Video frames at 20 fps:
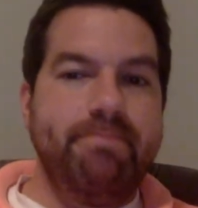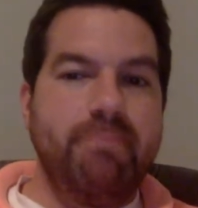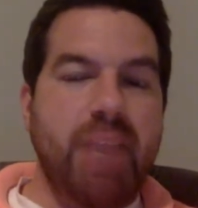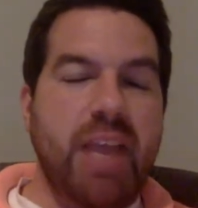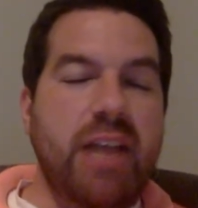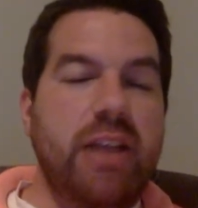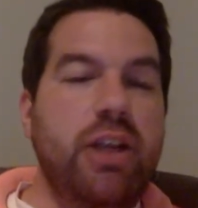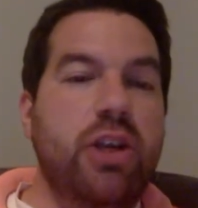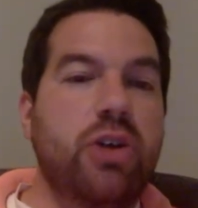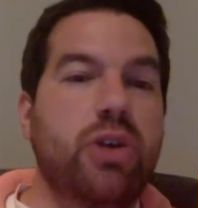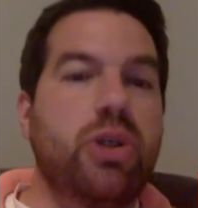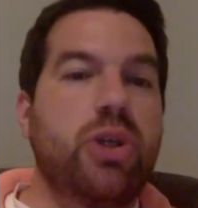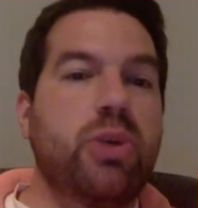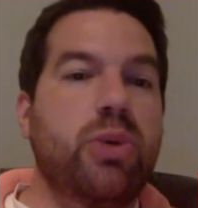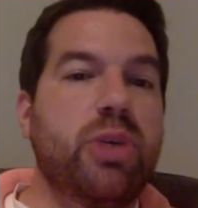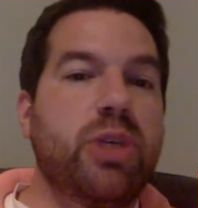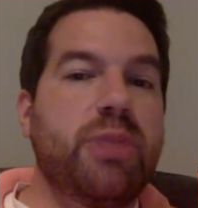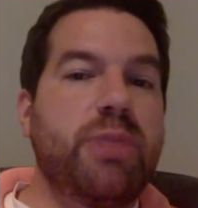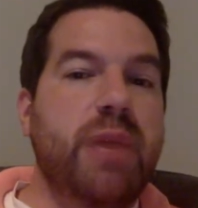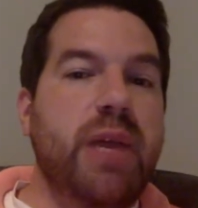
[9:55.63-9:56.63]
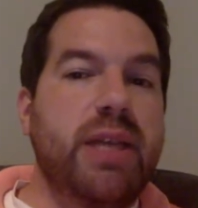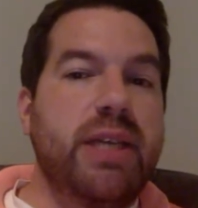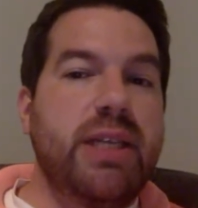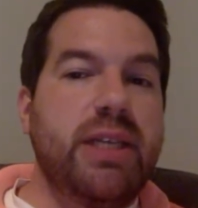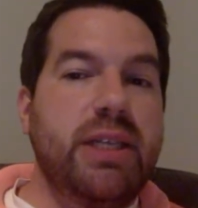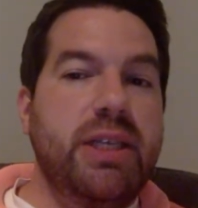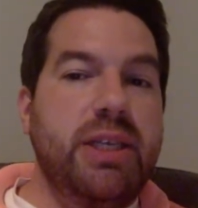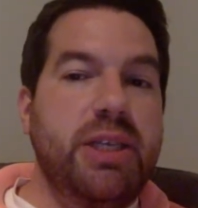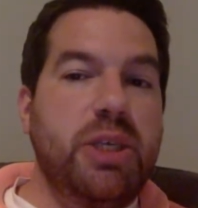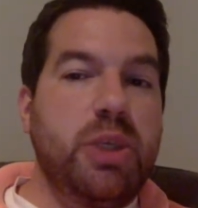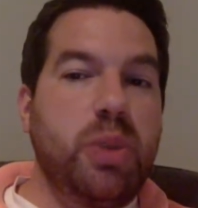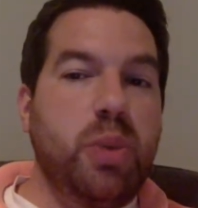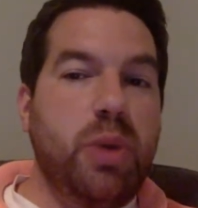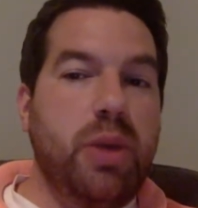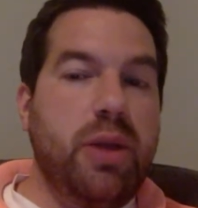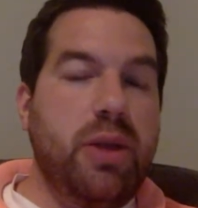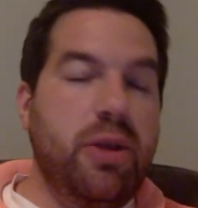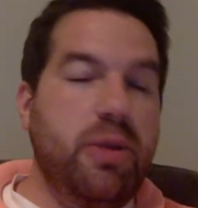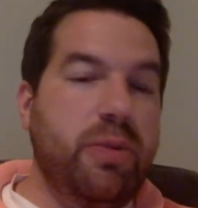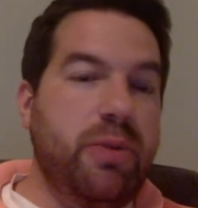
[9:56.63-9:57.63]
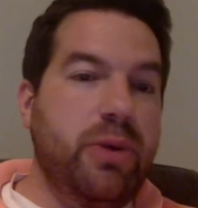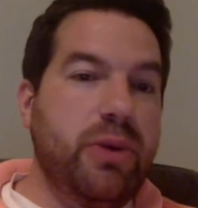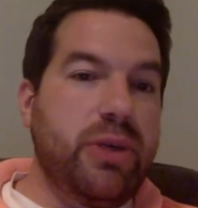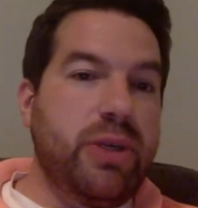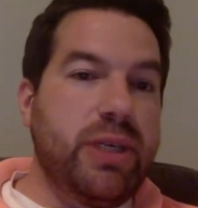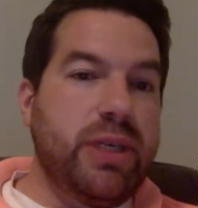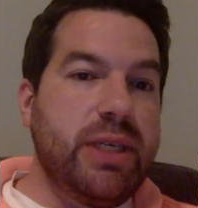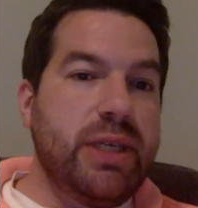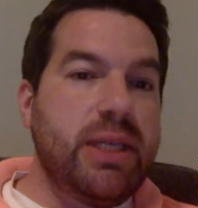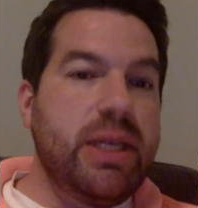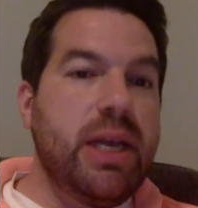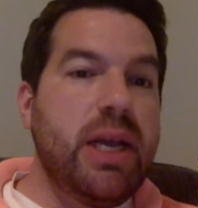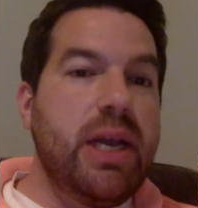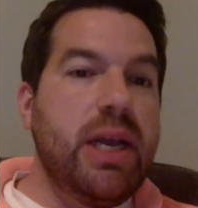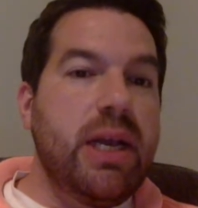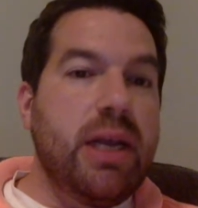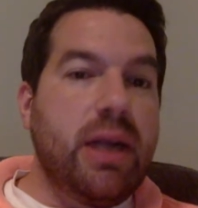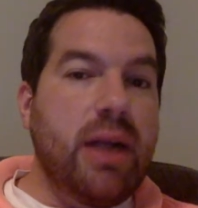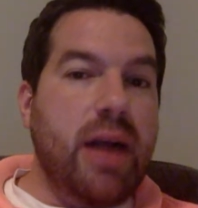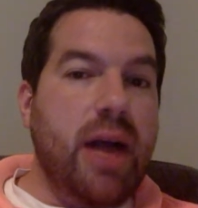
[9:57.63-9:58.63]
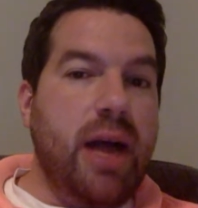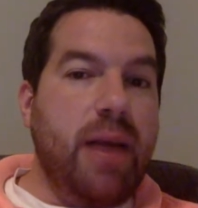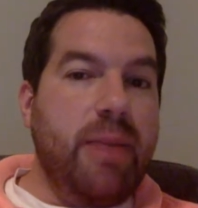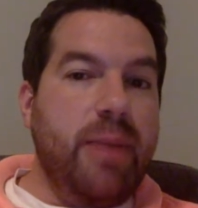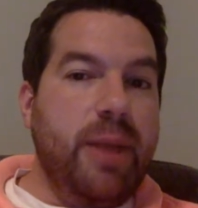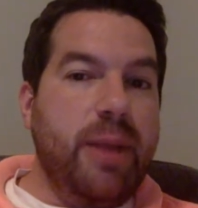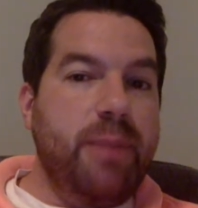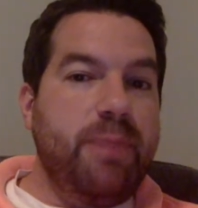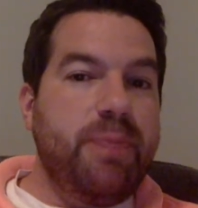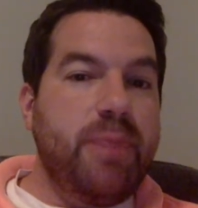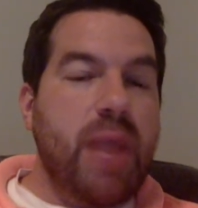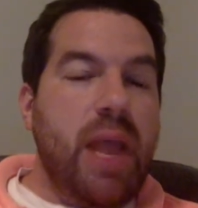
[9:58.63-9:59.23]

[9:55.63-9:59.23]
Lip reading: and you're to respond to at least one other person's comment.